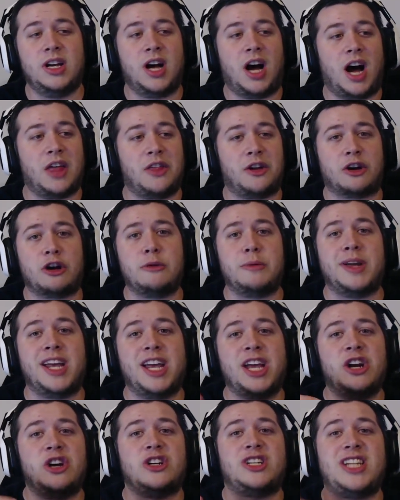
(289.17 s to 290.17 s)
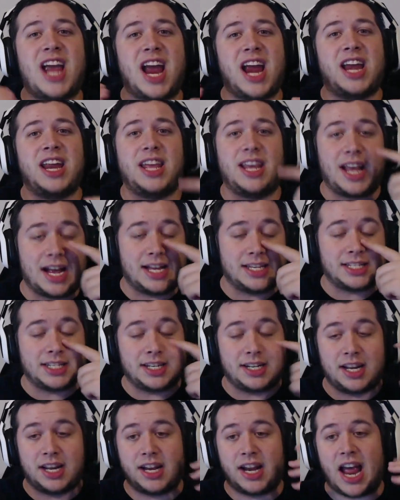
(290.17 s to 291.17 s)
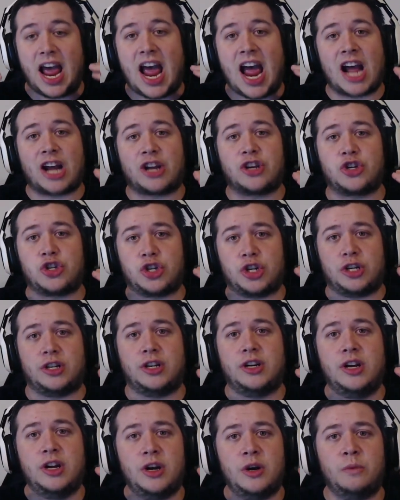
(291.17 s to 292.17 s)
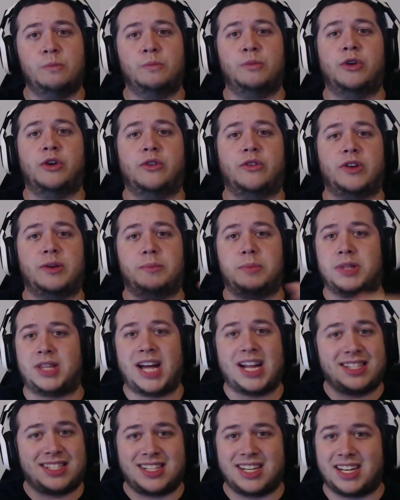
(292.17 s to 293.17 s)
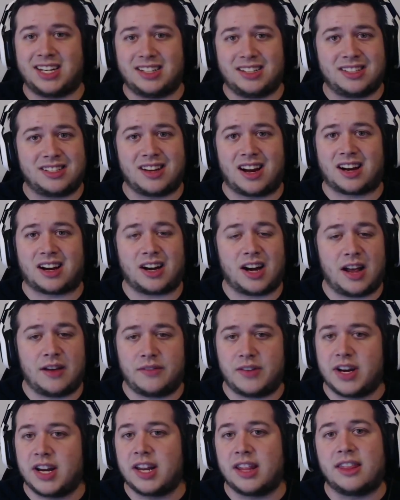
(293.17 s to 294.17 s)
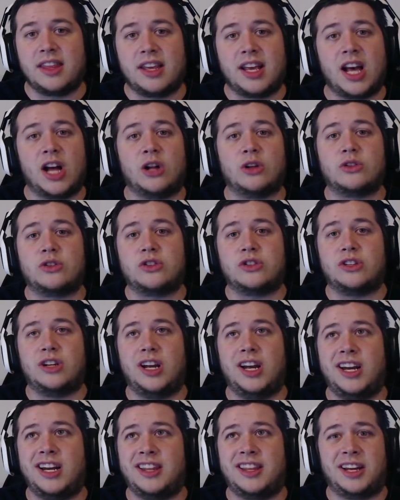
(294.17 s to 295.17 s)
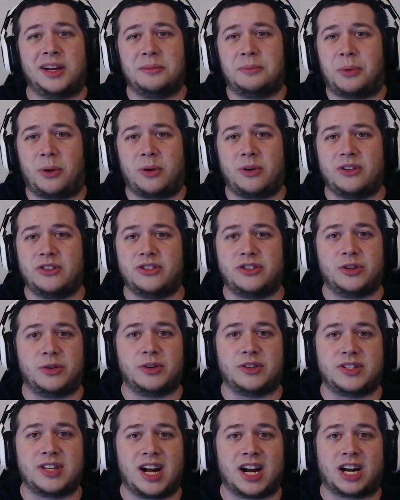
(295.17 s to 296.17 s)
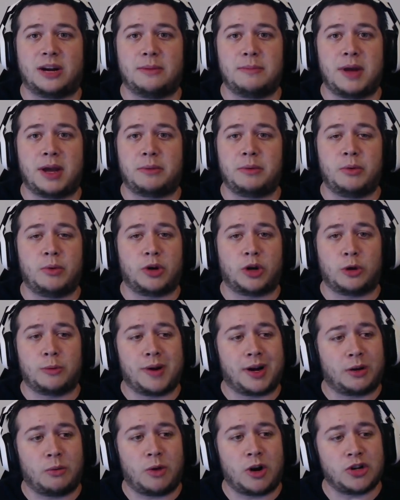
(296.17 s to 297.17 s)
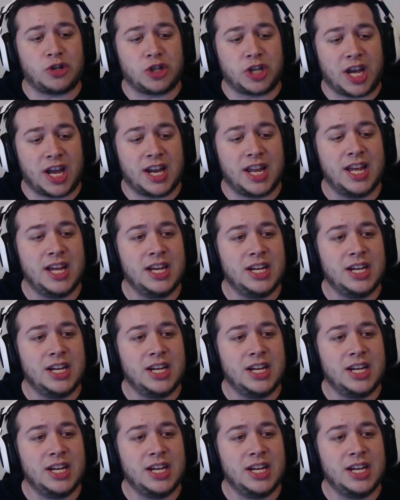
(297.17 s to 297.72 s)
They're going to be entertaining as an action movie, but that's it. It's not going to have anything else, anything important to it. It's not going to make me want to go back and watch it again.